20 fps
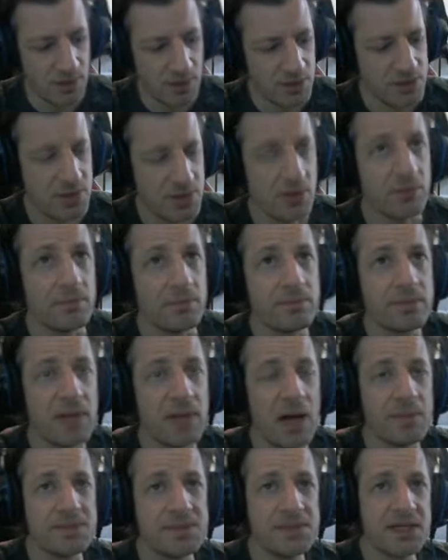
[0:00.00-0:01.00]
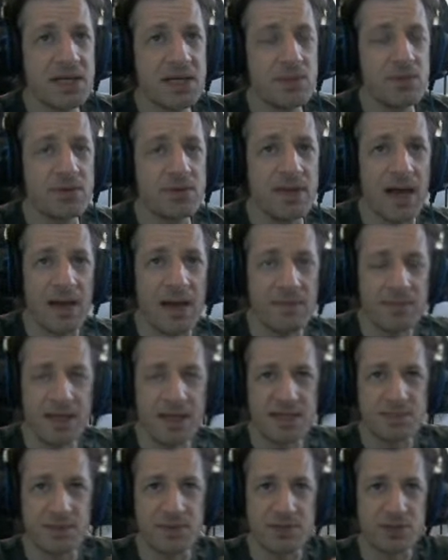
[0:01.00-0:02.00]
So, I'm sticking with that.
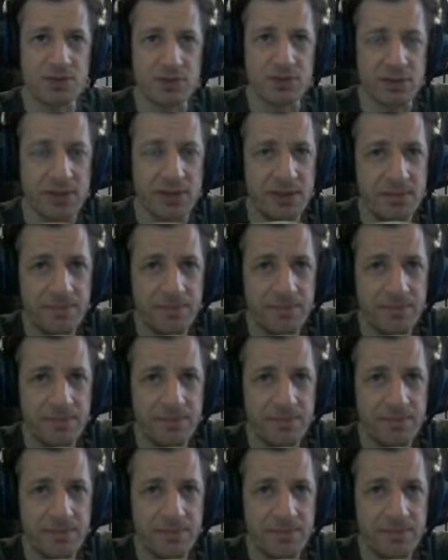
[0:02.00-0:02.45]
That's my story.